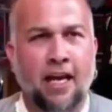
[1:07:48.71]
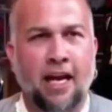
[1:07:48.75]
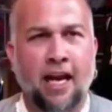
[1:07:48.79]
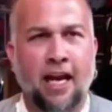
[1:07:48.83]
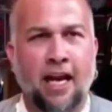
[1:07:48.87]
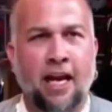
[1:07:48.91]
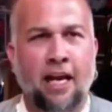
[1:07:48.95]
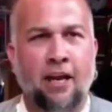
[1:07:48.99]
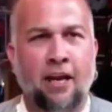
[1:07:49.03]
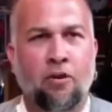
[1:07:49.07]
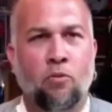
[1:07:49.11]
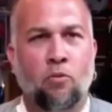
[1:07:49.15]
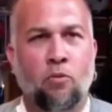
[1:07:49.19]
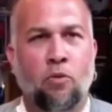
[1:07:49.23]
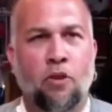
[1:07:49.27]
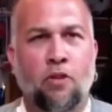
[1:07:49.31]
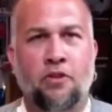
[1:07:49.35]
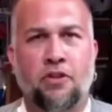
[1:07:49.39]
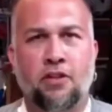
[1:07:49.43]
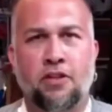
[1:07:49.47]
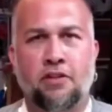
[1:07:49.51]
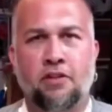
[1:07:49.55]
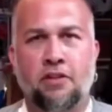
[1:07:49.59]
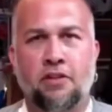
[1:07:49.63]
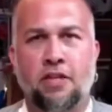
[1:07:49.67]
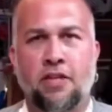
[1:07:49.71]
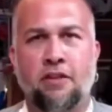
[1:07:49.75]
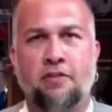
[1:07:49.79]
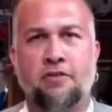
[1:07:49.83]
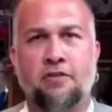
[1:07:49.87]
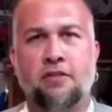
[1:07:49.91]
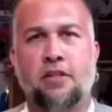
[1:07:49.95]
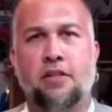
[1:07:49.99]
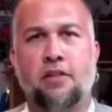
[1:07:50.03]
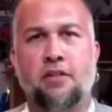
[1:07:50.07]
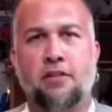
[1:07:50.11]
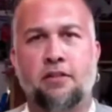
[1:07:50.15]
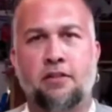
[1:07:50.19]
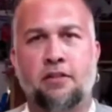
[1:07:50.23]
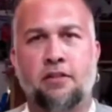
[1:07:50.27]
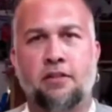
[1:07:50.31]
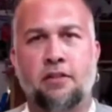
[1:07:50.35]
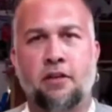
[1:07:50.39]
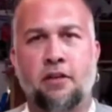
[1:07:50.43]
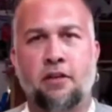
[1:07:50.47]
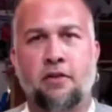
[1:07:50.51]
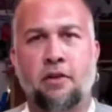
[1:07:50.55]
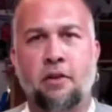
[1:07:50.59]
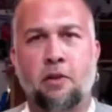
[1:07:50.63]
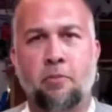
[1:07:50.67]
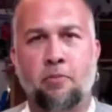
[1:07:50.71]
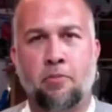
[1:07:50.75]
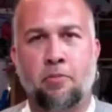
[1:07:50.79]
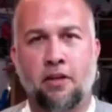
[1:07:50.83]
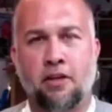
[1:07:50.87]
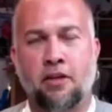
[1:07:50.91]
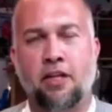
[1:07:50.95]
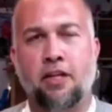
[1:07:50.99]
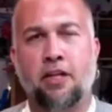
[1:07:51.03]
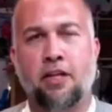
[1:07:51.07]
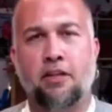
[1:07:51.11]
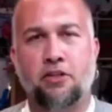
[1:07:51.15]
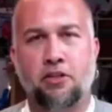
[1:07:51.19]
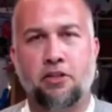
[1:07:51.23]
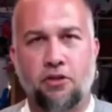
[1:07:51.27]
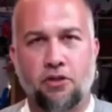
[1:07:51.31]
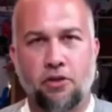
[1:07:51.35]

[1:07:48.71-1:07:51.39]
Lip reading: And what this gives us the ability to